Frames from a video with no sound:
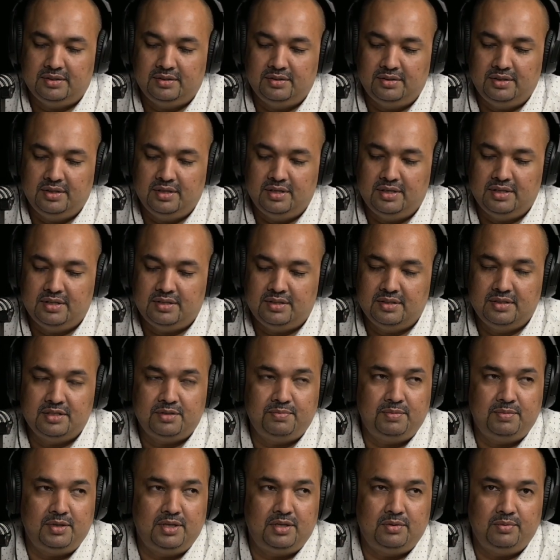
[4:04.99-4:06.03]
So your distance
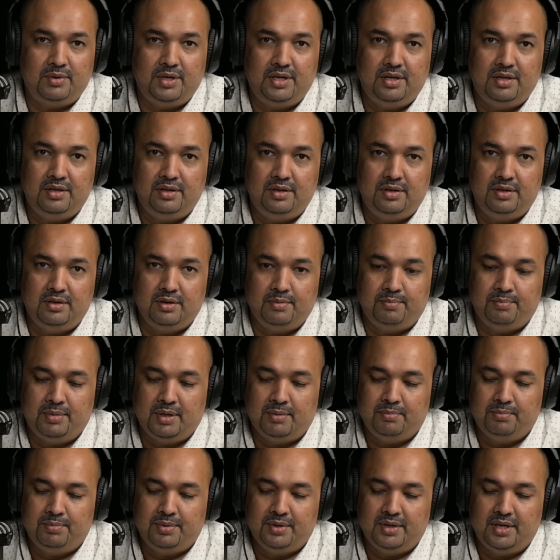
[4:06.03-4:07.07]
between your
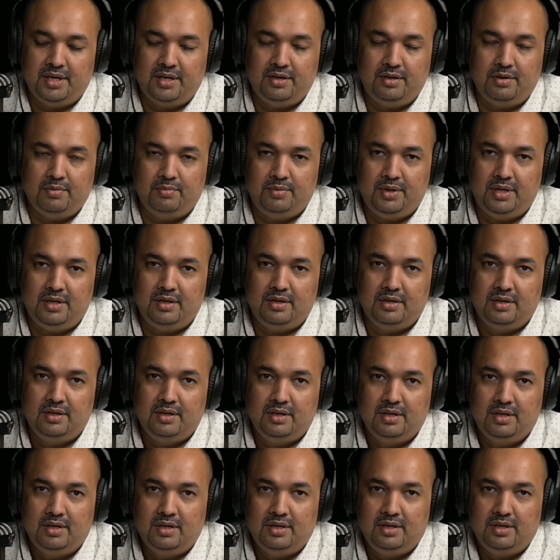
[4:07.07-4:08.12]
bumper and your wheel
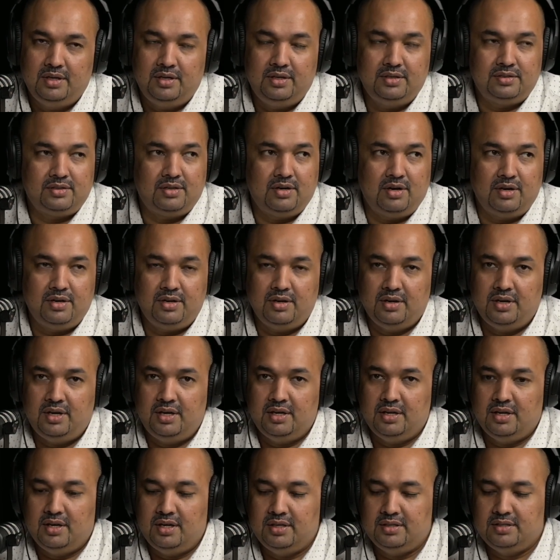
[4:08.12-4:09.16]
is got your
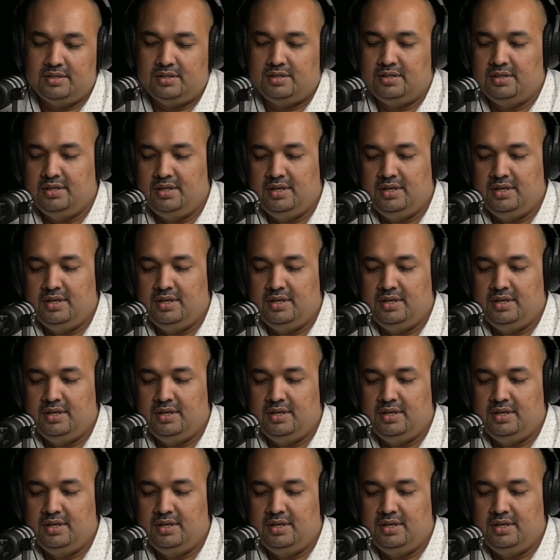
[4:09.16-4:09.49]
ingress,